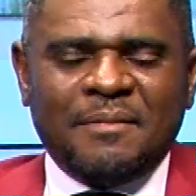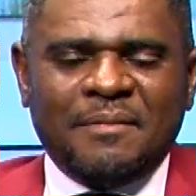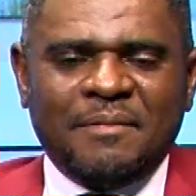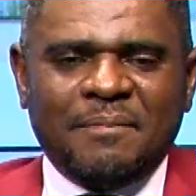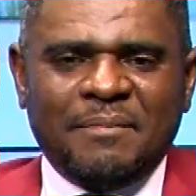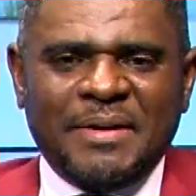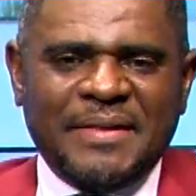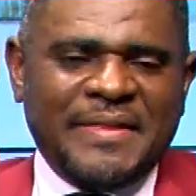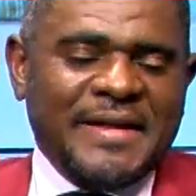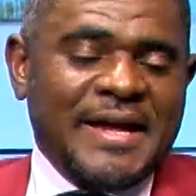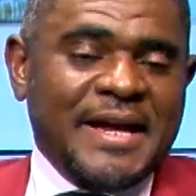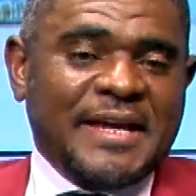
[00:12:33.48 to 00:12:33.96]

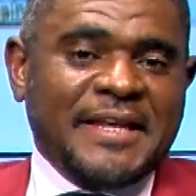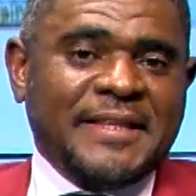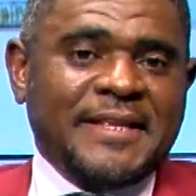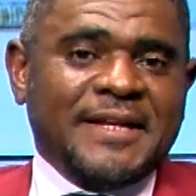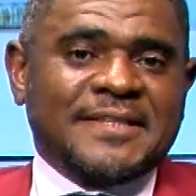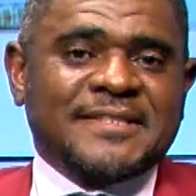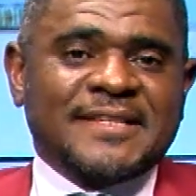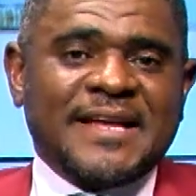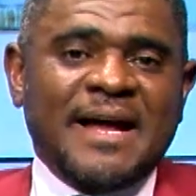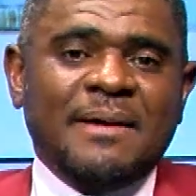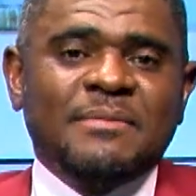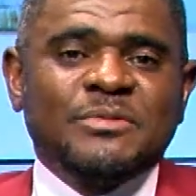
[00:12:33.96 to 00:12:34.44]
But the
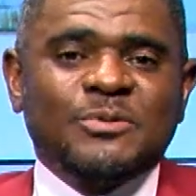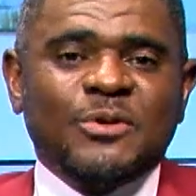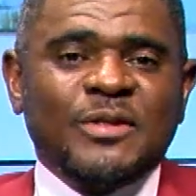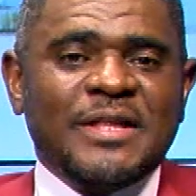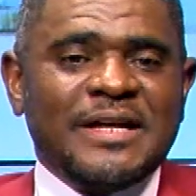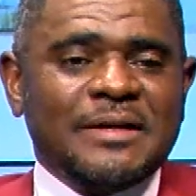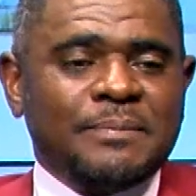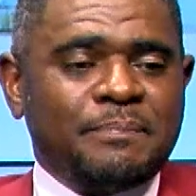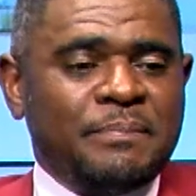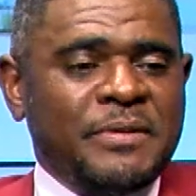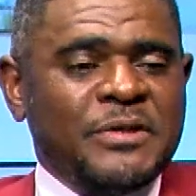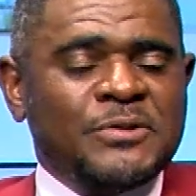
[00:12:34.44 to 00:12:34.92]
architect comes with
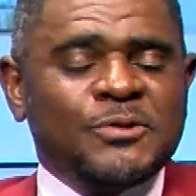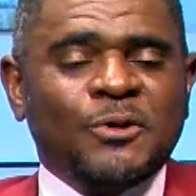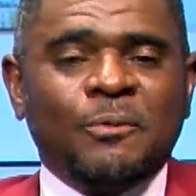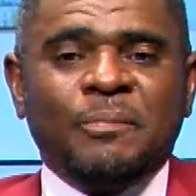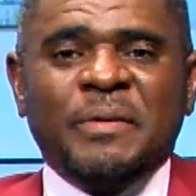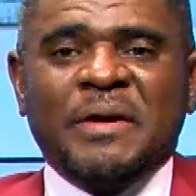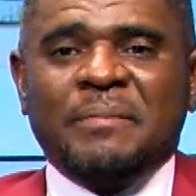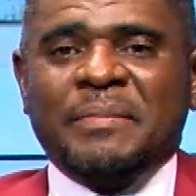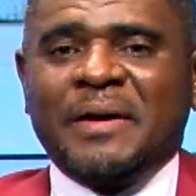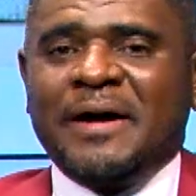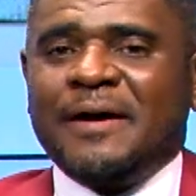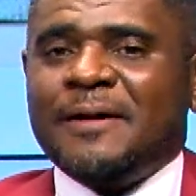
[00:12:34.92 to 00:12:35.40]
a piece of
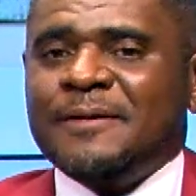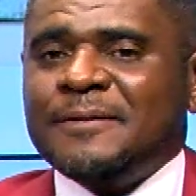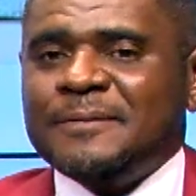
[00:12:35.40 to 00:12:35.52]
paper,